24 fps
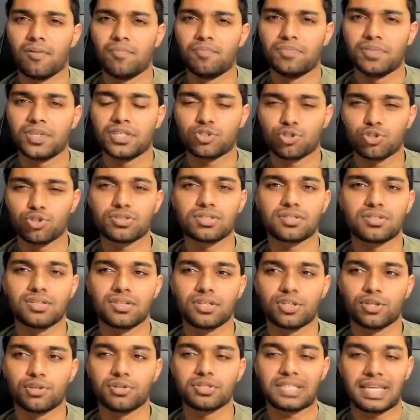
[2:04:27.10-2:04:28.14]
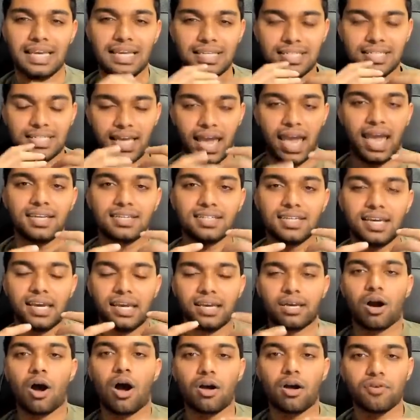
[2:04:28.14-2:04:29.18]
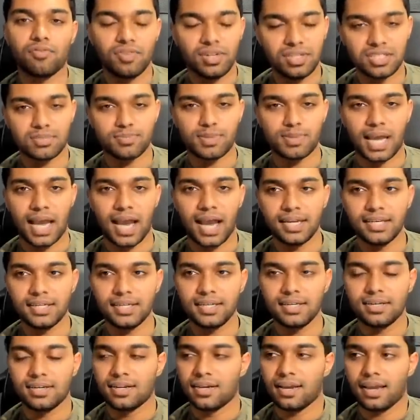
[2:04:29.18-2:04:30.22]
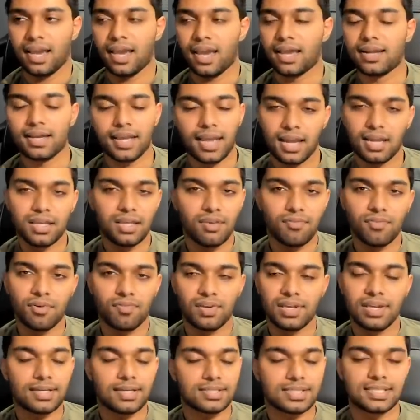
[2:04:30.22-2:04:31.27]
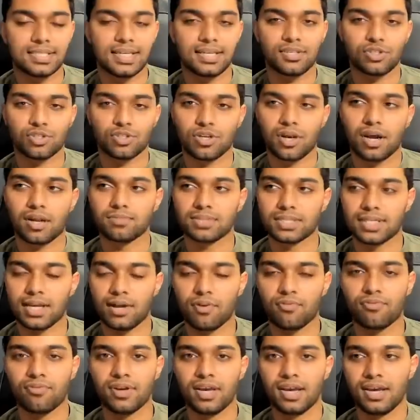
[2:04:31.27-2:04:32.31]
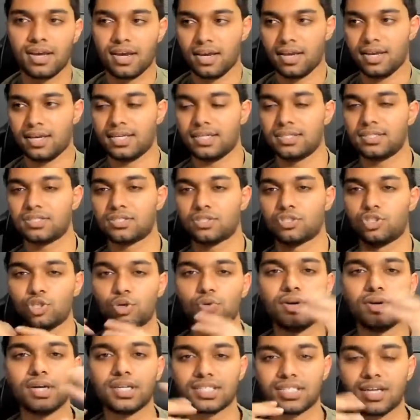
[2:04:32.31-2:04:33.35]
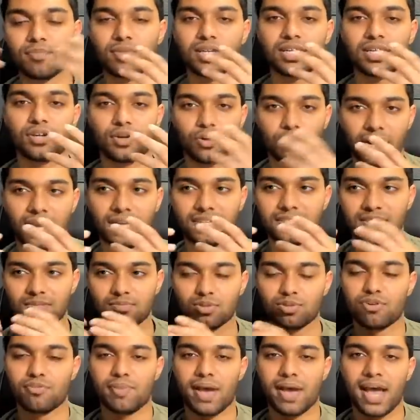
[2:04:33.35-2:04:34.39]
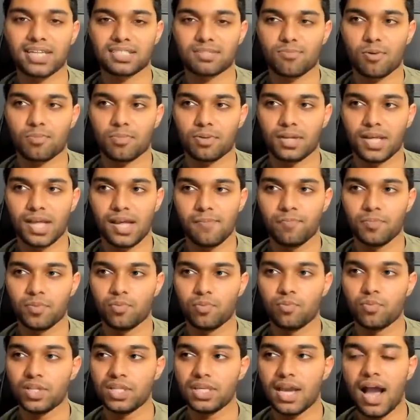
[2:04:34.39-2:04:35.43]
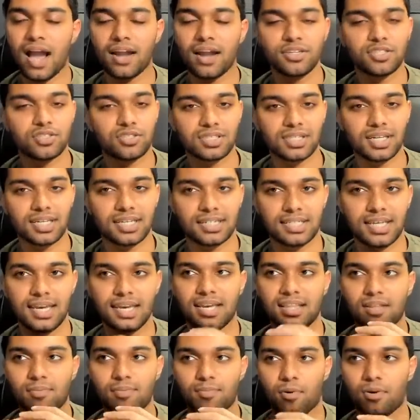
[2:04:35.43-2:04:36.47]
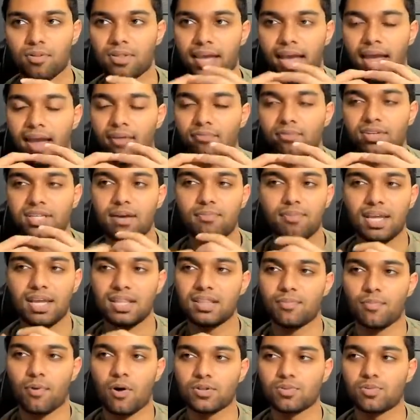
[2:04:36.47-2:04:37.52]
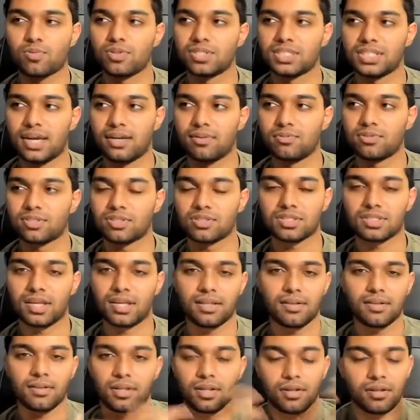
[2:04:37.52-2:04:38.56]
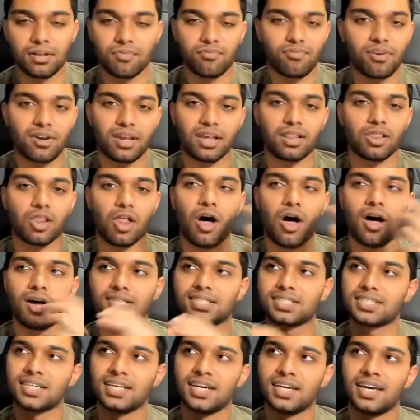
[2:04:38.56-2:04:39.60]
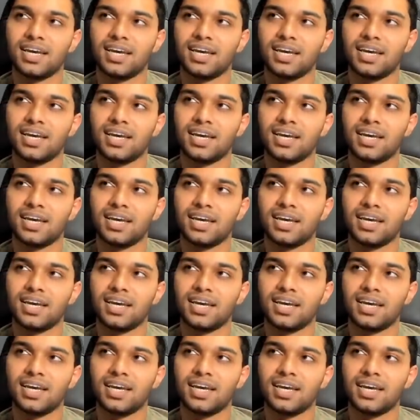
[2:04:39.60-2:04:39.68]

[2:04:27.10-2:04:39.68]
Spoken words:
It's just, there's intent and confidence behind it. And again, even if he doesn't take the shot himself, he's doing something to create some sort of basketball play. With Giannis just like taking the ball, like every time he had the ball towards the end, it was just like fucking lost.